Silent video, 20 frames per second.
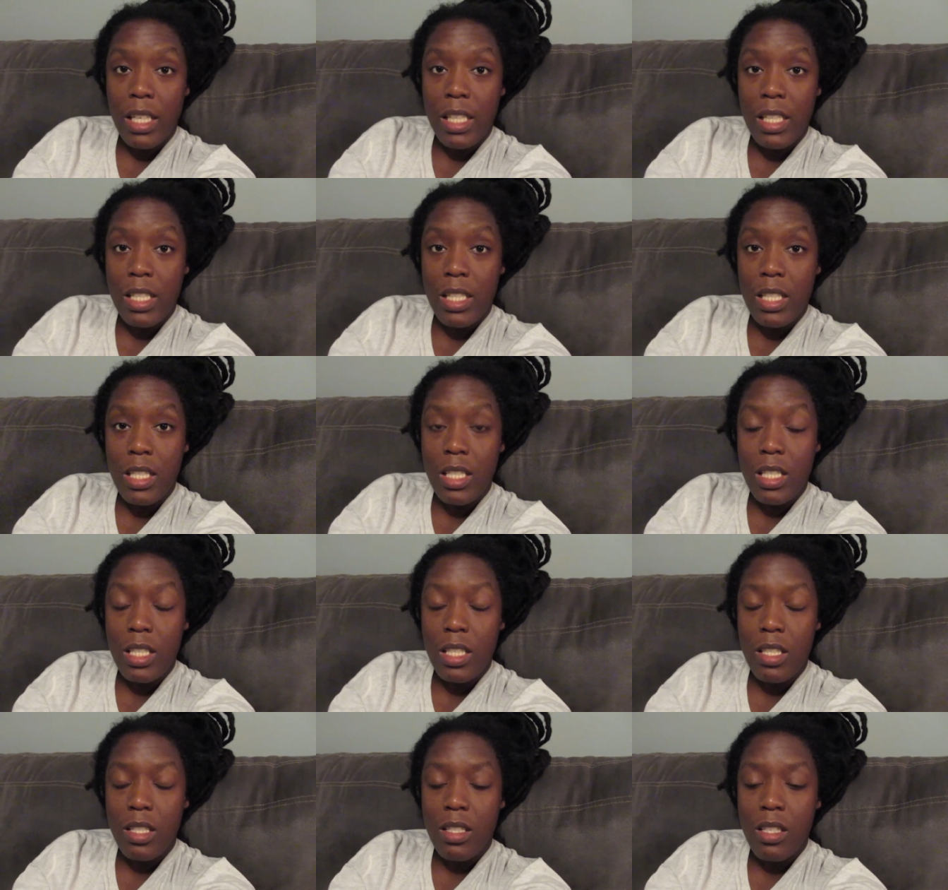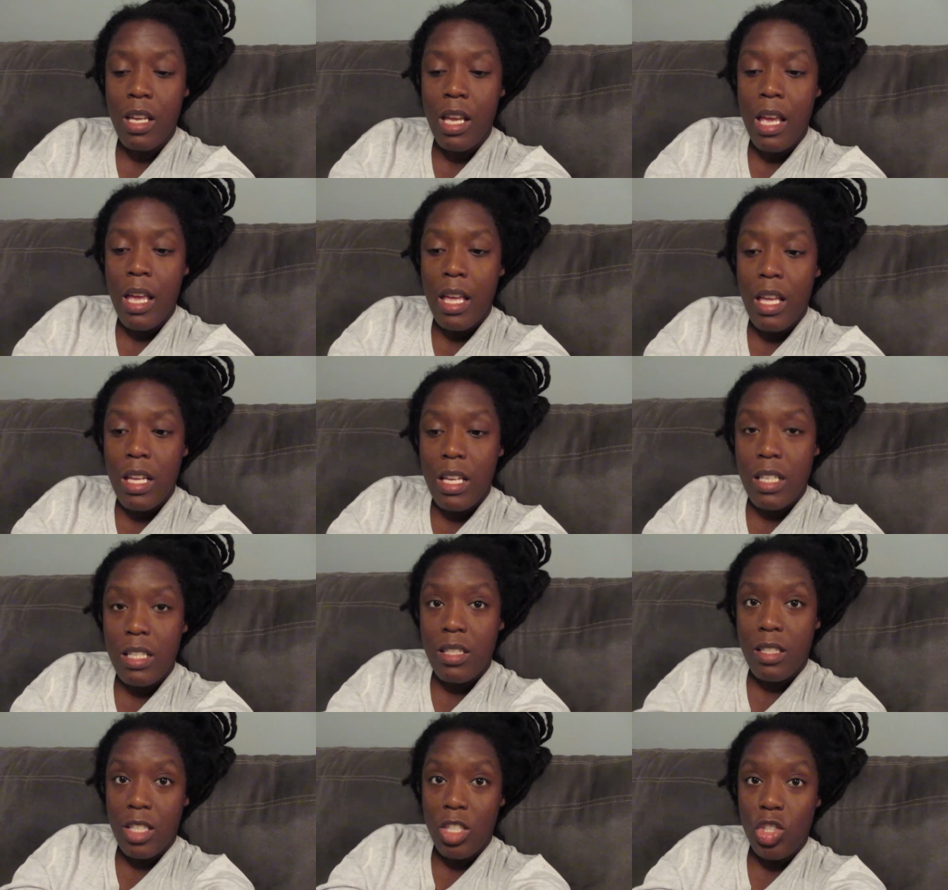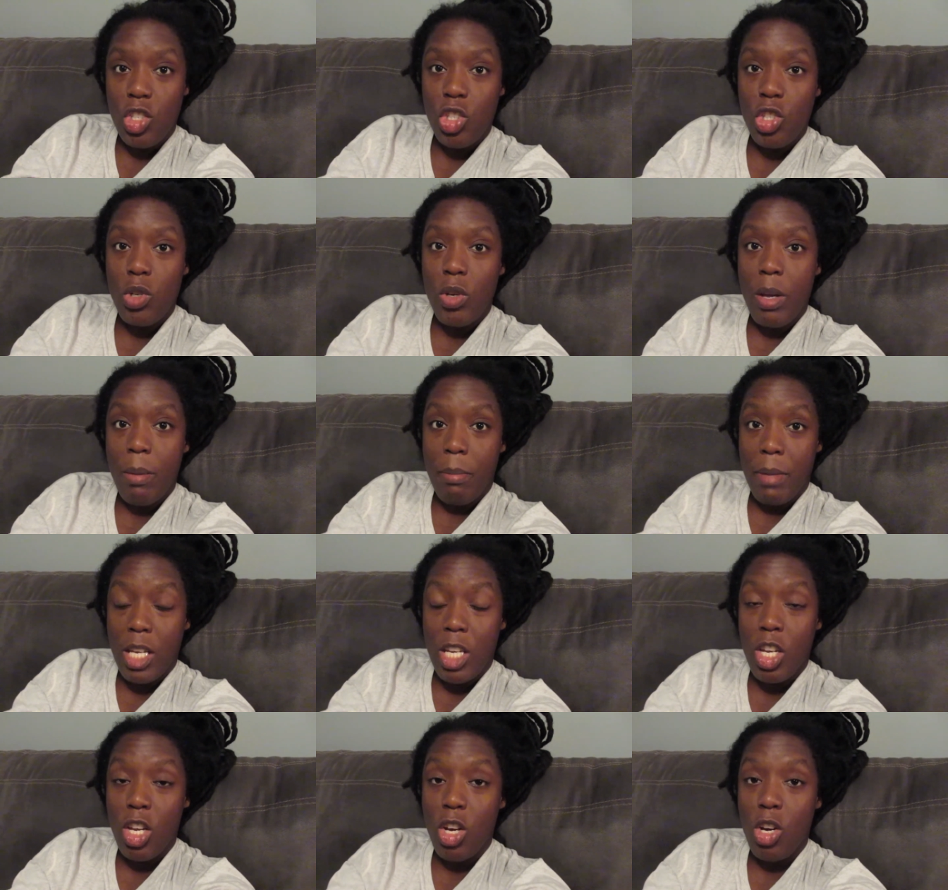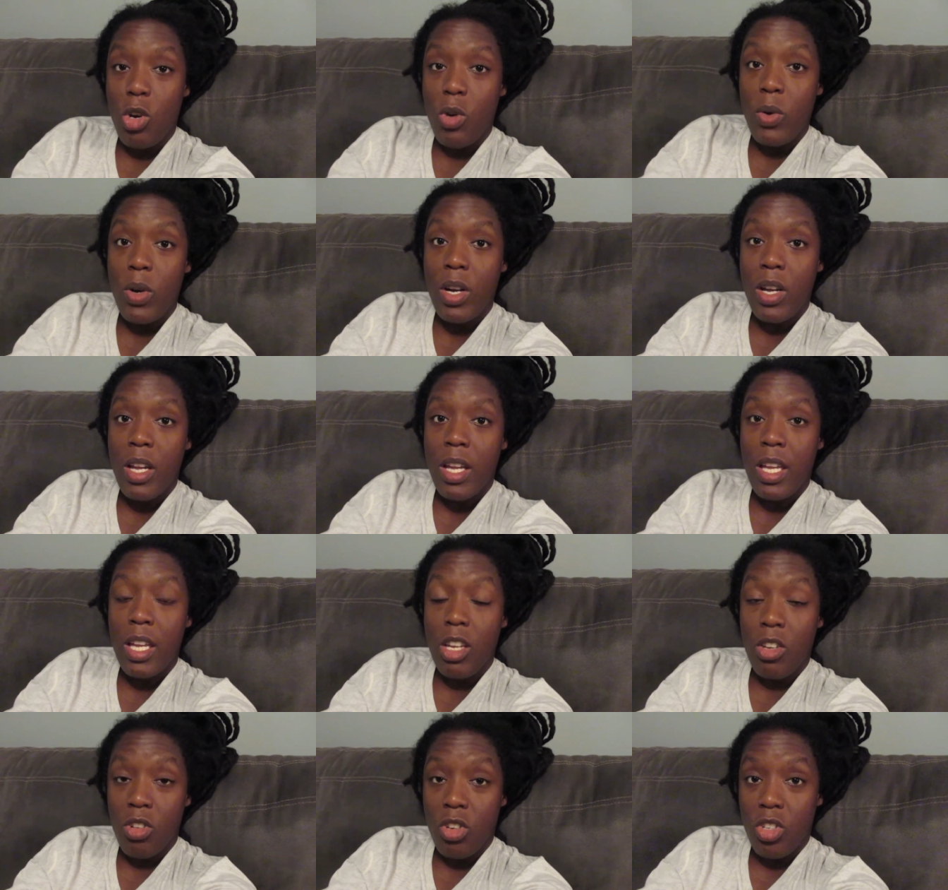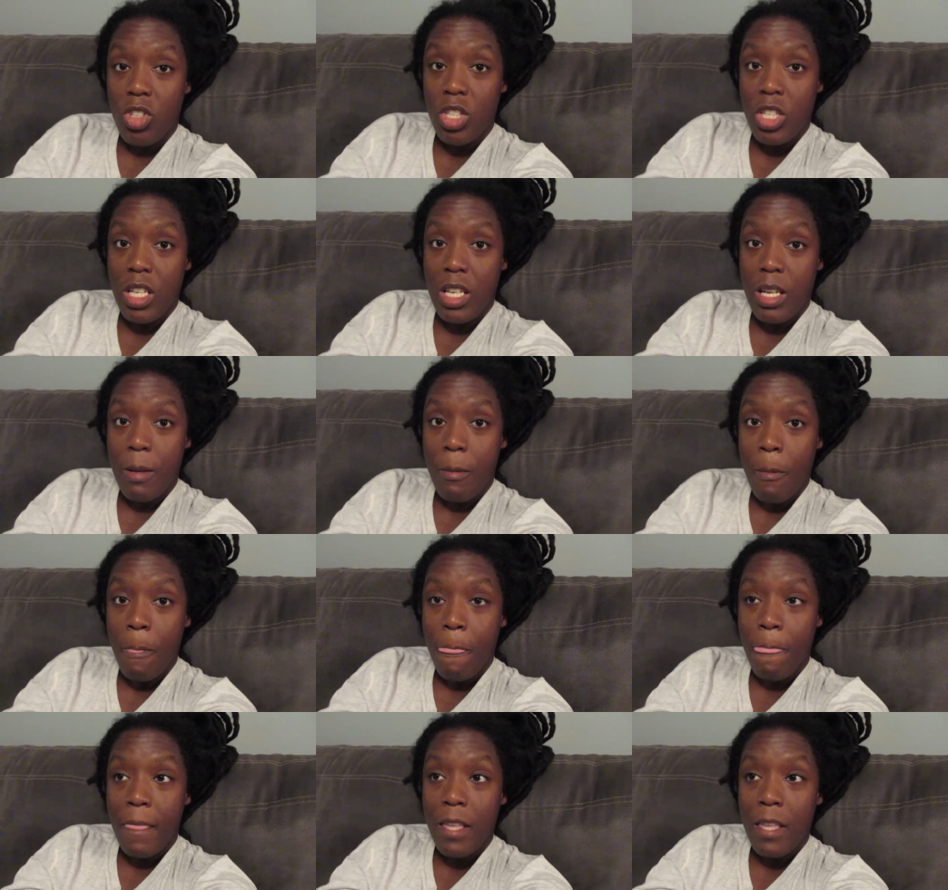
It is Essential Amino Energy.